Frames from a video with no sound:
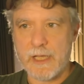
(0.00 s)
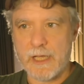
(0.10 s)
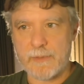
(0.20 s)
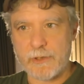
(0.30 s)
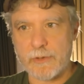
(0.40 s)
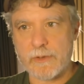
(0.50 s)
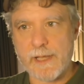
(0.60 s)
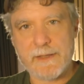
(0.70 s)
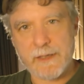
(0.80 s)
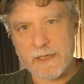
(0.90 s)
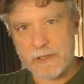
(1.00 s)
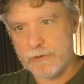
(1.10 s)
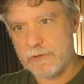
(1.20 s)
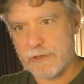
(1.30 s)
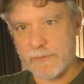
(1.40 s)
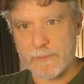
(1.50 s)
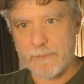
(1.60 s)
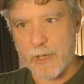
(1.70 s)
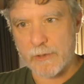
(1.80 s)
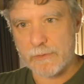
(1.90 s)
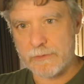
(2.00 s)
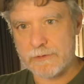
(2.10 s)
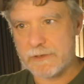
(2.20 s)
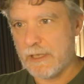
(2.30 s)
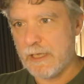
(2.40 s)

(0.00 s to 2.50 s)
I'm still glad that I can use different models.